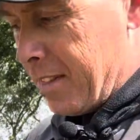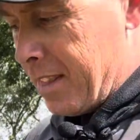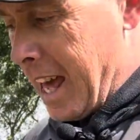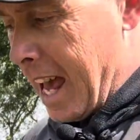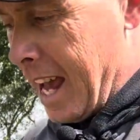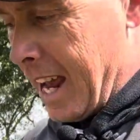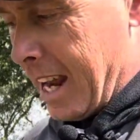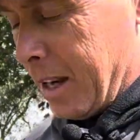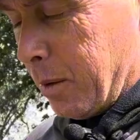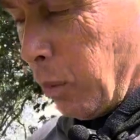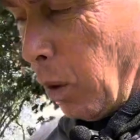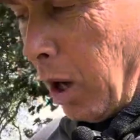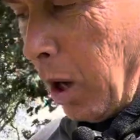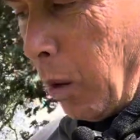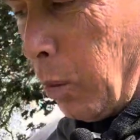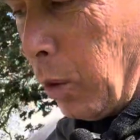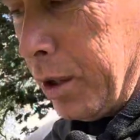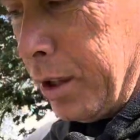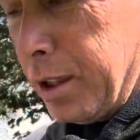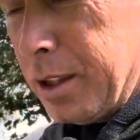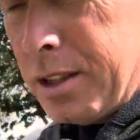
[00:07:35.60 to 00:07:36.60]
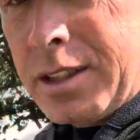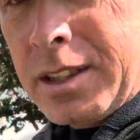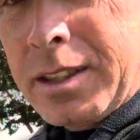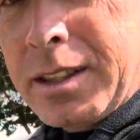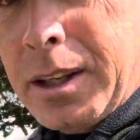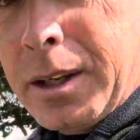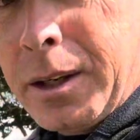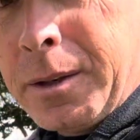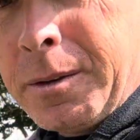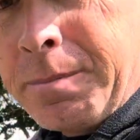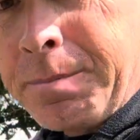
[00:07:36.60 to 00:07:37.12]
then what I want you to
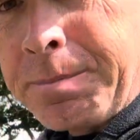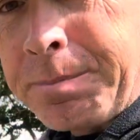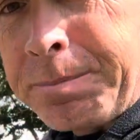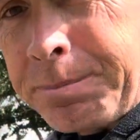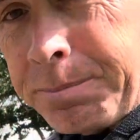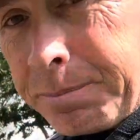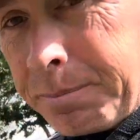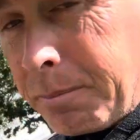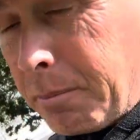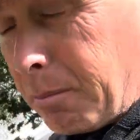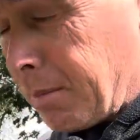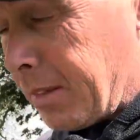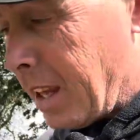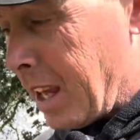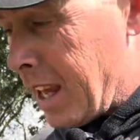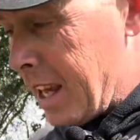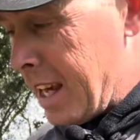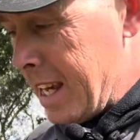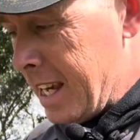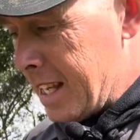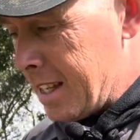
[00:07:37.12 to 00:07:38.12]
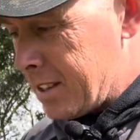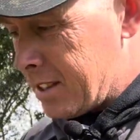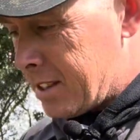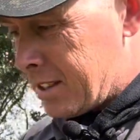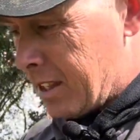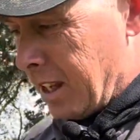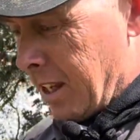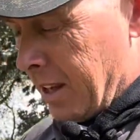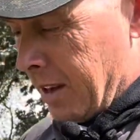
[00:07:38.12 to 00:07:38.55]
do is